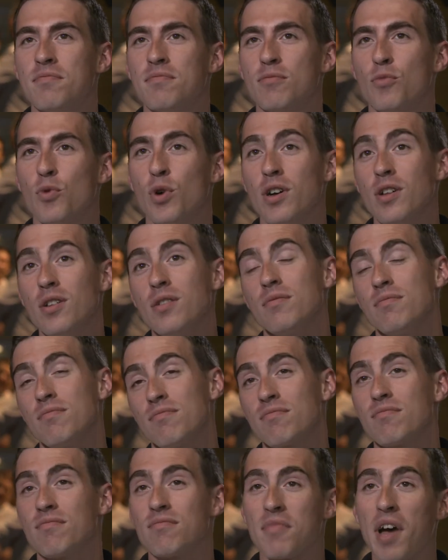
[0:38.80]
well,
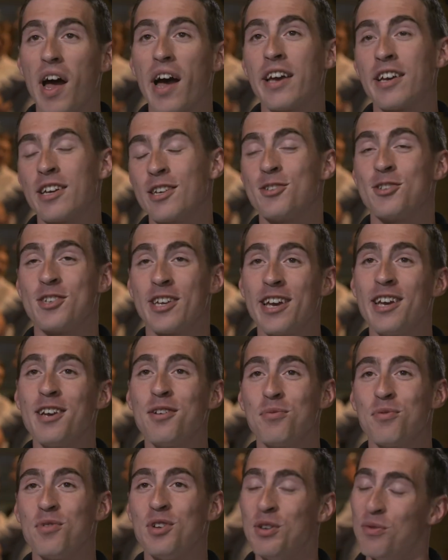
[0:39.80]
I can
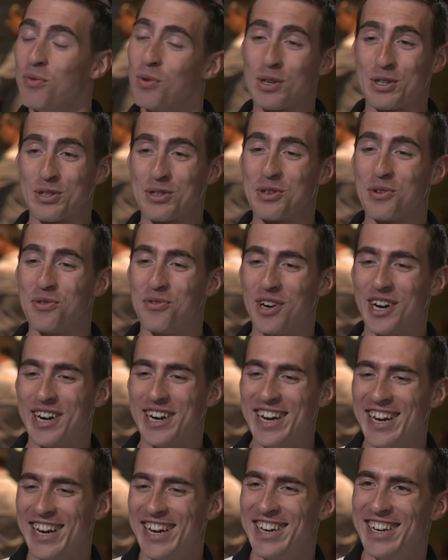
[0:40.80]
say it works so
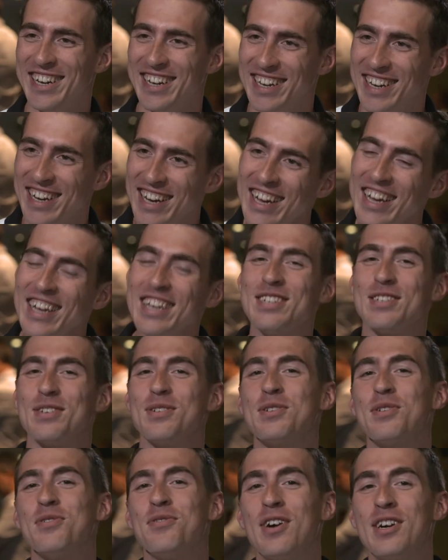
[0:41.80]
far.
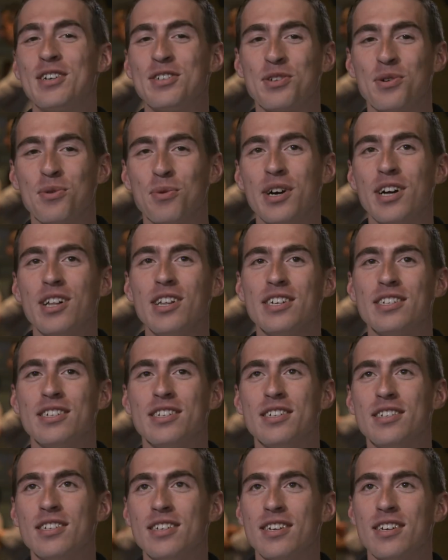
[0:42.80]
so far so well. I
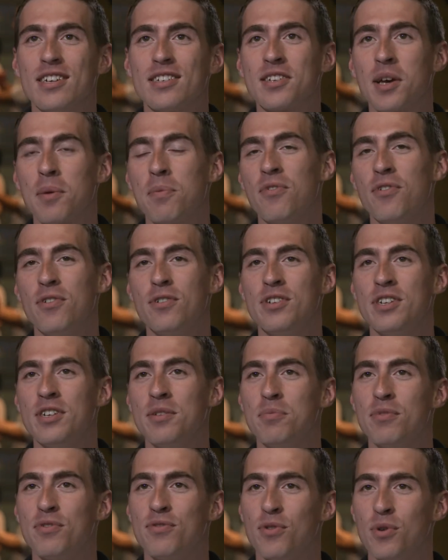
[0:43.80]
did a
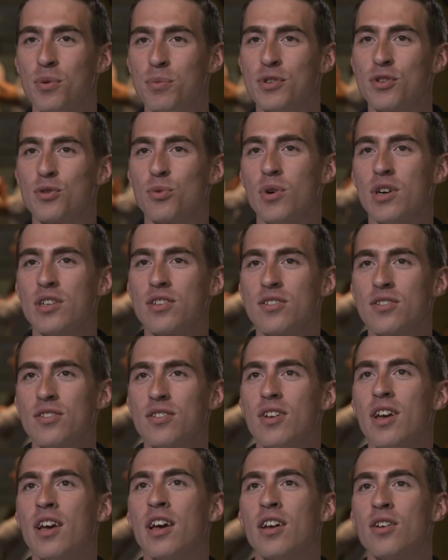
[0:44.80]
sub-13 performance
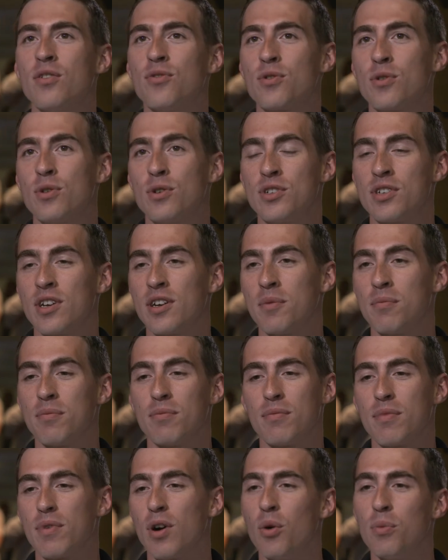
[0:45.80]
once, and of course
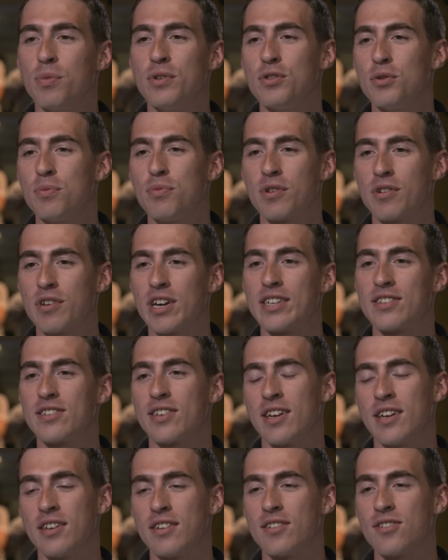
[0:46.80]
I'm hoping to
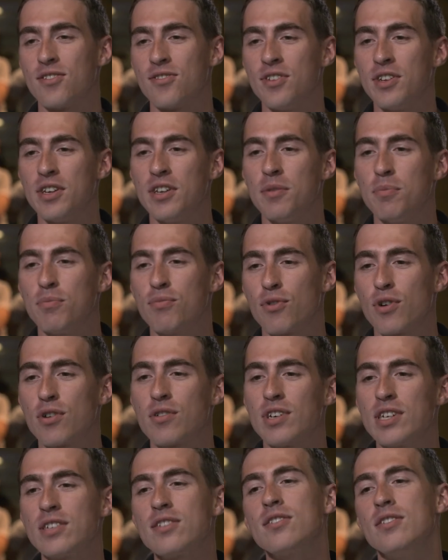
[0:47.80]
progress. And the
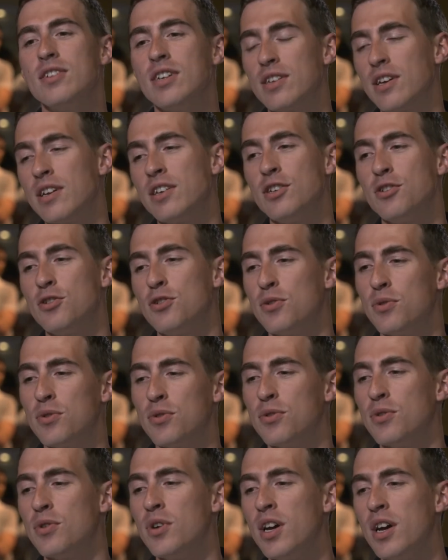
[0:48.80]
progress that I need
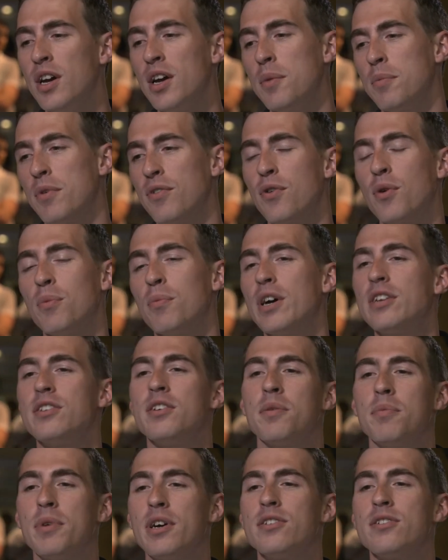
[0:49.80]
to perform
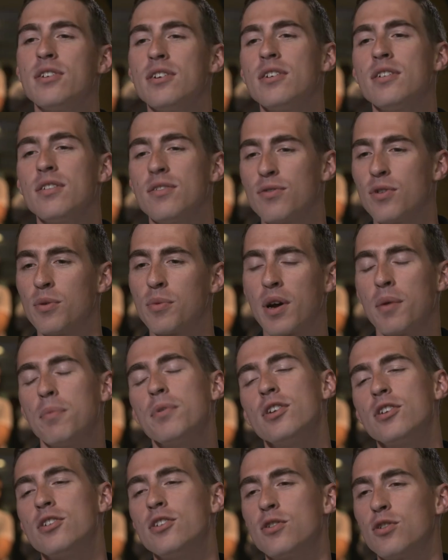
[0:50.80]
better and better from
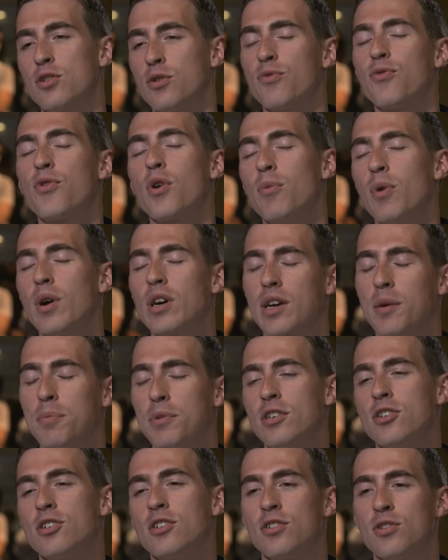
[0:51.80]
competition, from one
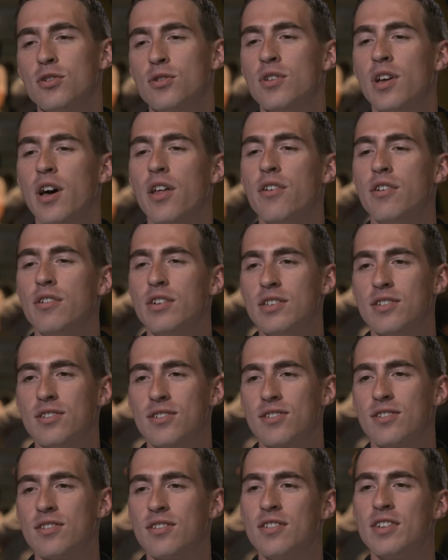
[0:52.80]
competition to another,
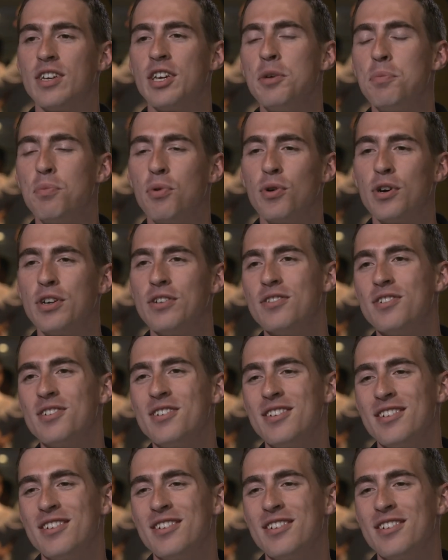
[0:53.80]
is the key point.